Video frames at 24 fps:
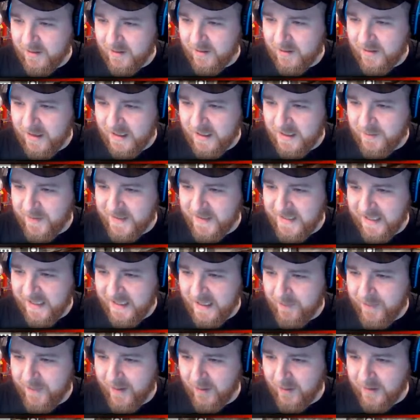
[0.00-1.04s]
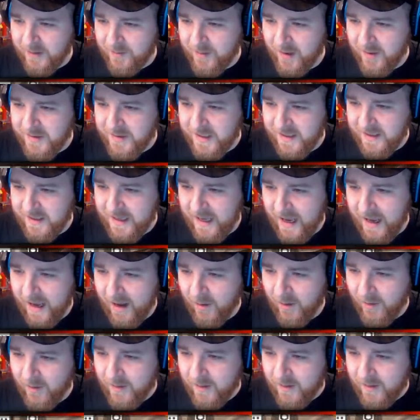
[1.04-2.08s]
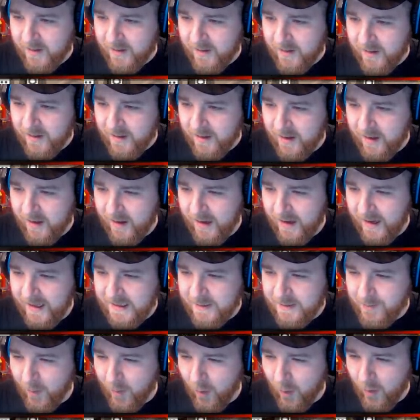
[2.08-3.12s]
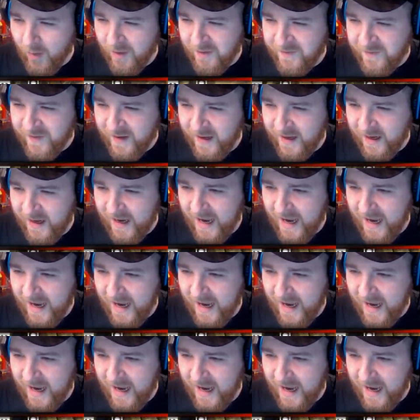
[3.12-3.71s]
this particular build I'm using now is more of a